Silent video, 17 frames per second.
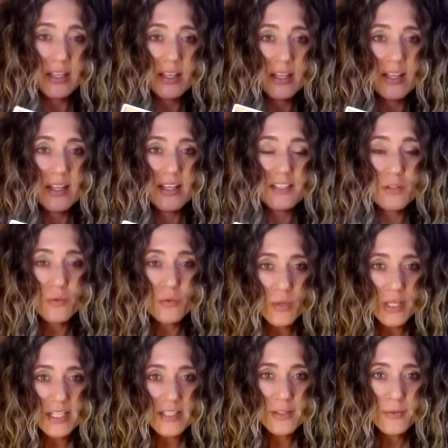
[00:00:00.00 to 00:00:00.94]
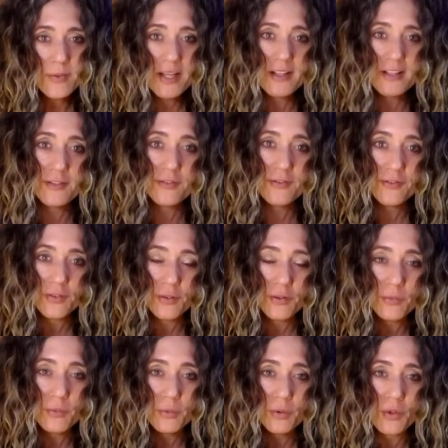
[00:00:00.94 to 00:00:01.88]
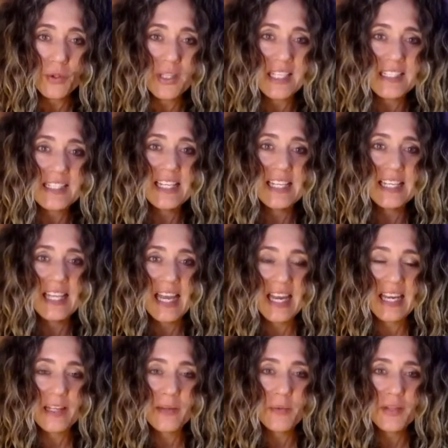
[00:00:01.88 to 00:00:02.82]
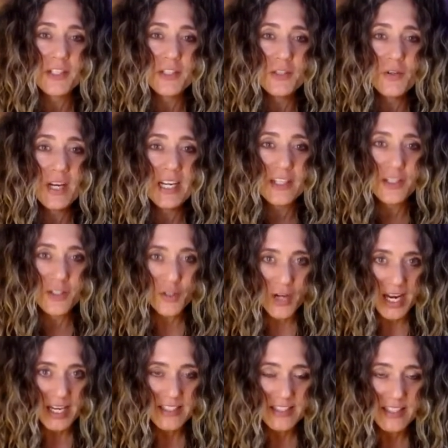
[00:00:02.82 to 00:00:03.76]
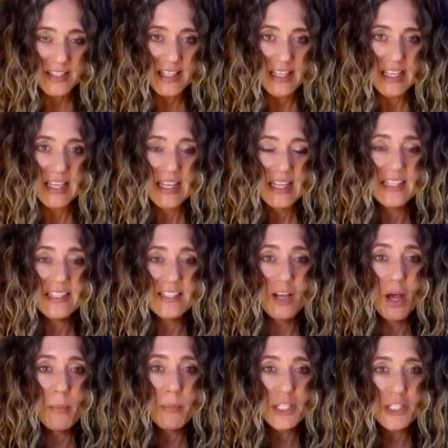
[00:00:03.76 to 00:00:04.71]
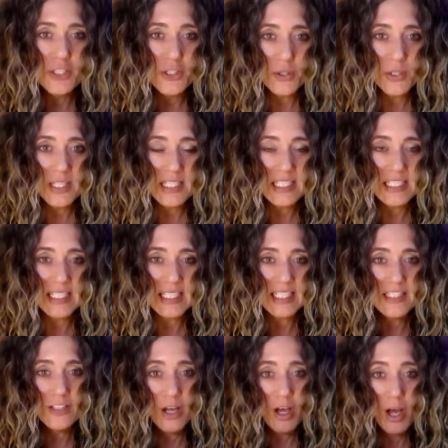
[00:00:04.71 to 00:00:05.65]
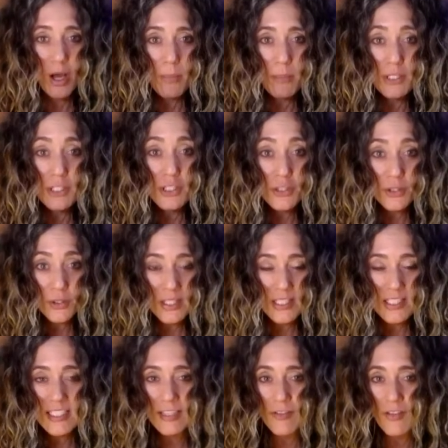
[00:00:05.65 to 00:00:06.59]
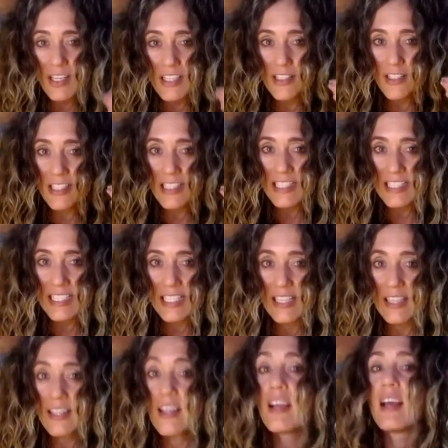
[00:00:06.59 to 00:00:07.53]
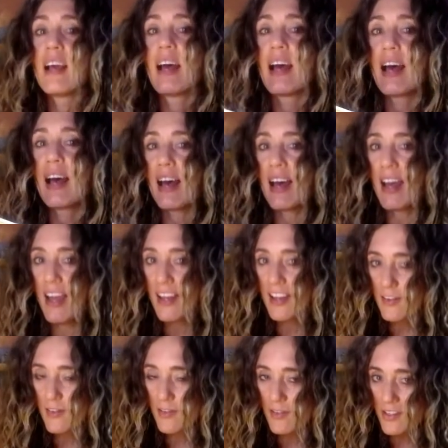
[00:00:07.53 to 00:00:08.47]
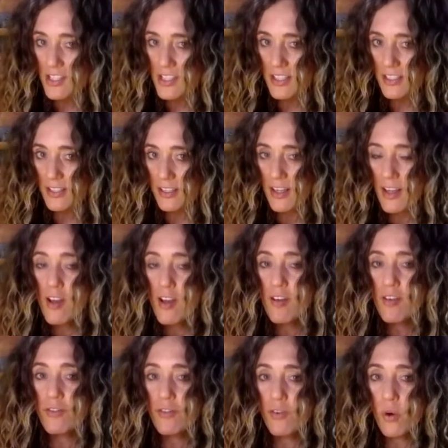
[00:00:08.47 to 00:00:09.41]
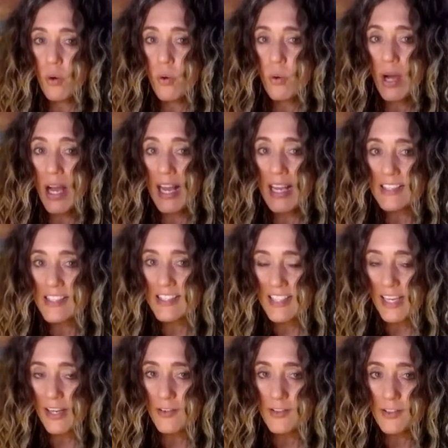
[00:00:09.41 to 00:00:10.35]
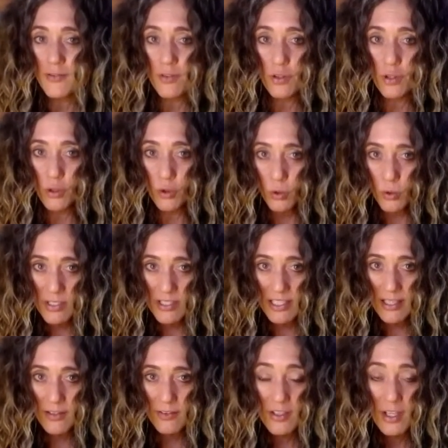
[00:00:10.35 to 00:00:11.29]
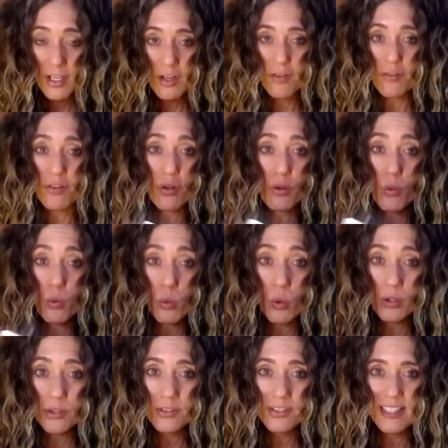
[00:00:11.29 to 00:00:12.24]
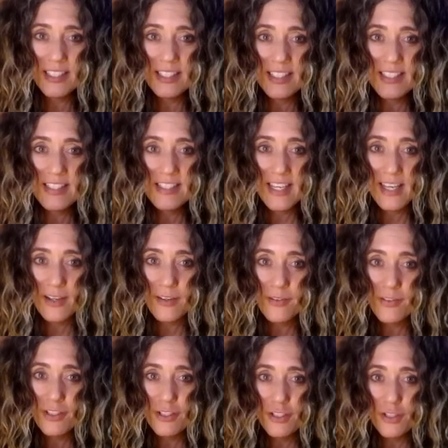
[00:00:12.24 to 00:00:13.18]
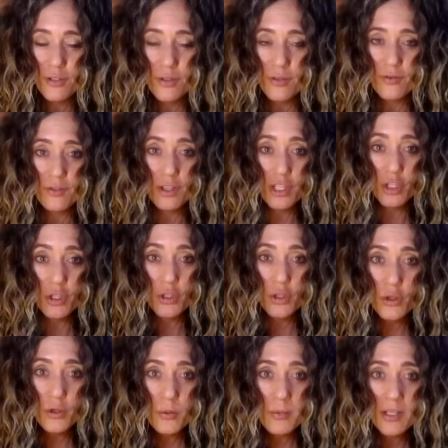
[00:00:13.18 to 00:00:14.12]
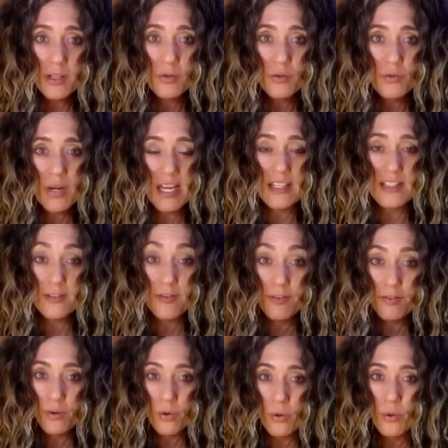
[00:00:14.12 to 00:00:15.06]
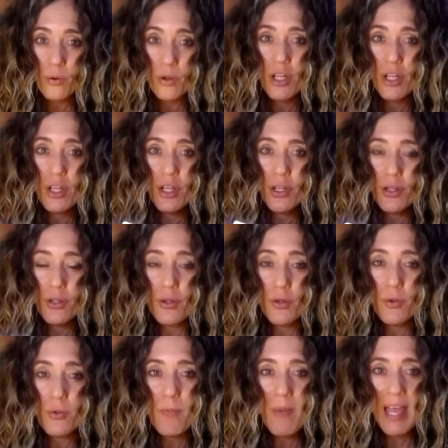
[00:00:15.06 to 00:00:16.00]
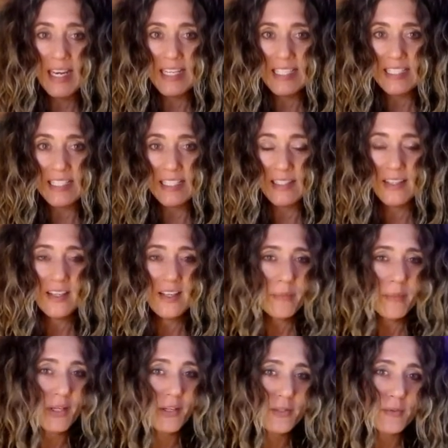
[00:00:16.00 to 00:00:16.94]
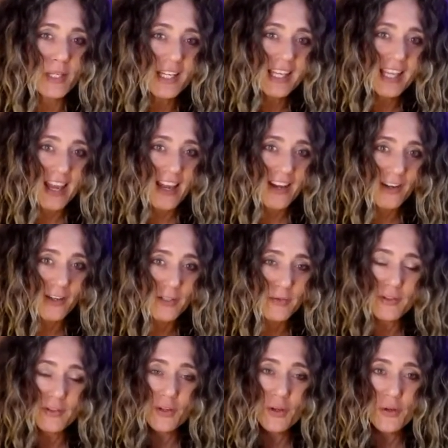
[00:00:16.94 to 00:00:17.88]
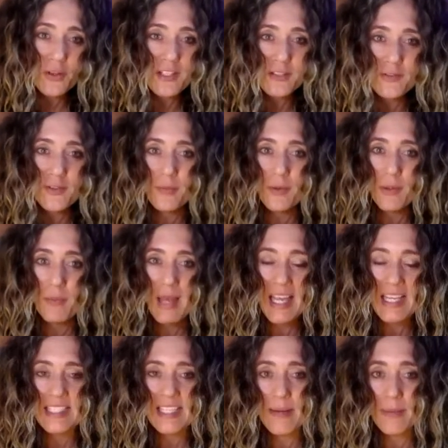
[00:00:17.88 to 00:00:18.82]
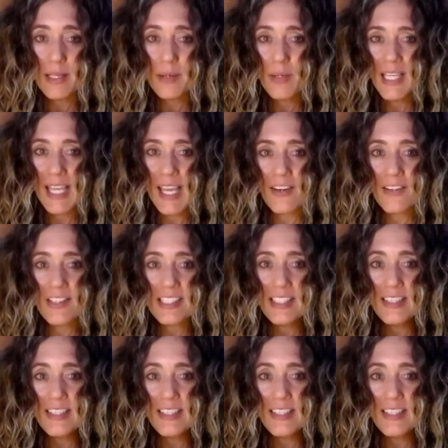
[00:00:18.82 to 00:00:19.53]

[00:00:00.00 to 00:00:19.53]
There's a reason why this full moon is aligning with this great attractor. There's opportunity. It's opportunity for us to see a higher vision for ourselves, for yourself, for the world self too, for the human race, for humanity. Because we know this from the pandemic, we cannot